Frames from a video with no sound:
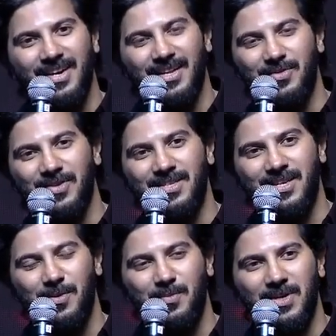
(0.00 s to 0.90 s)
And the first
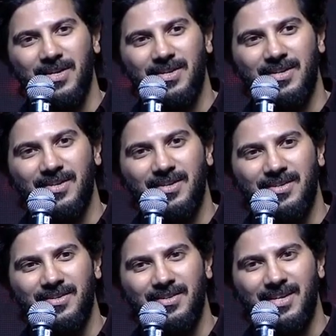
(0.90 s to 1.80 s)
time
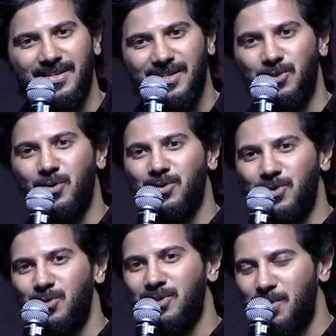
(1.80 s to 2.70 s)
that I think he chose
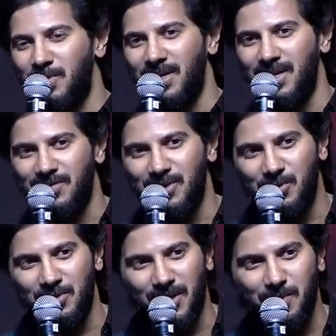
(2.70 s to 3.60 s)
to do something like
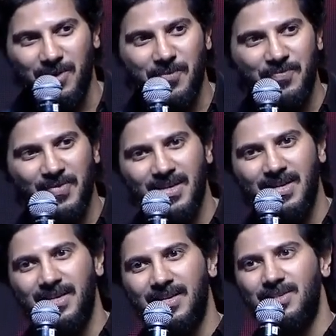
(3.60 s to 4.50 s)
Vishnu Sharma
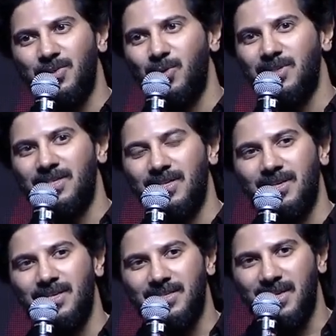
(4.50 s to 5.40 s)
shows
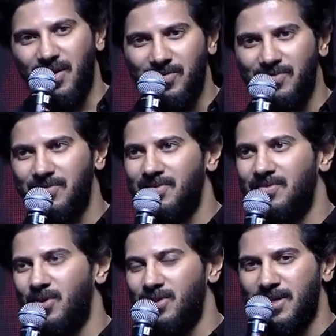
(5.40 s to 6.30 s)
his love
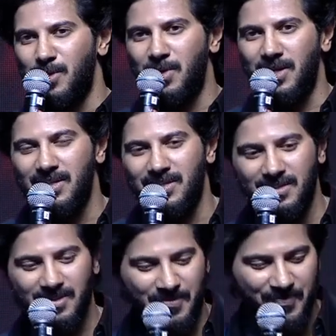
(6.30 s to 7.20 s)
for cinema,
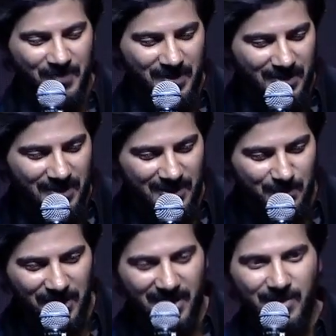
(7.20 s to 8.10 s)

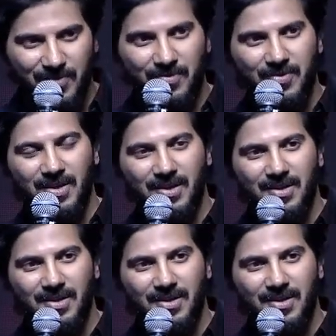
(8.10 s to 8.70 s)
his belief